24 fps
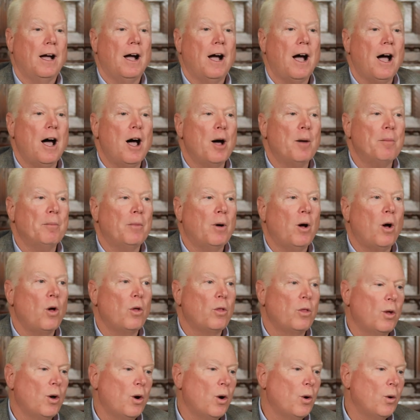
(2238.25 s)
um,
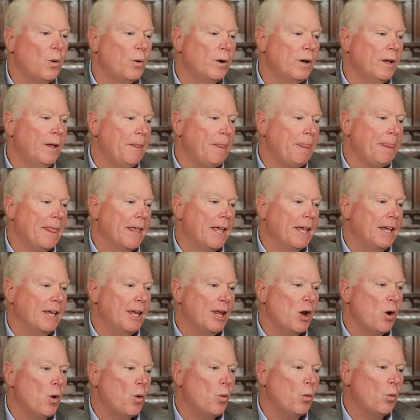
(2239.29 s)
although you
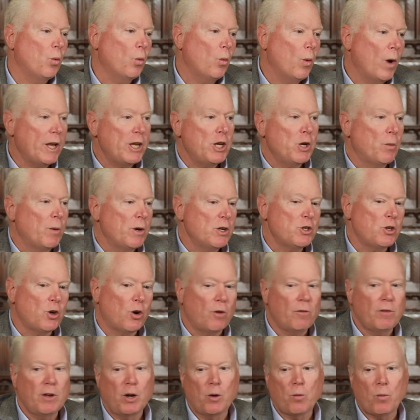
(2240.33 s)
know, when you
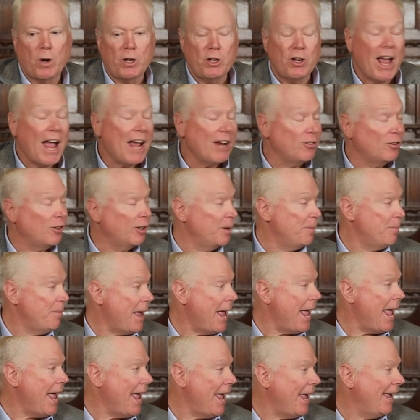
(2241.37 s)
reserve it and when you actually
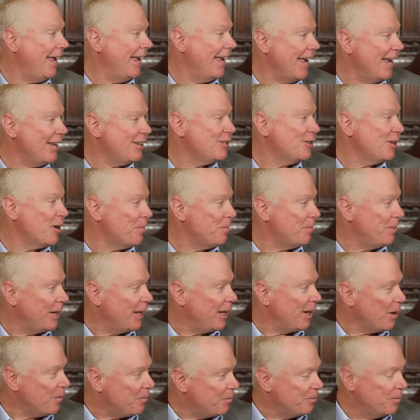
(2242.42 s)
pay ends up
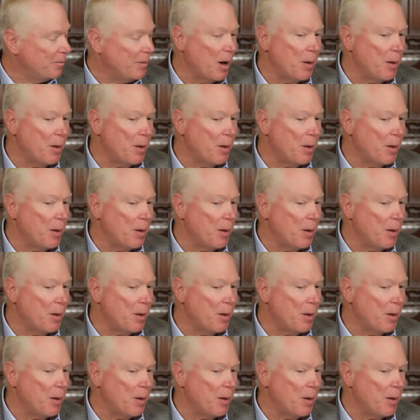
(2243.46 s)
being a,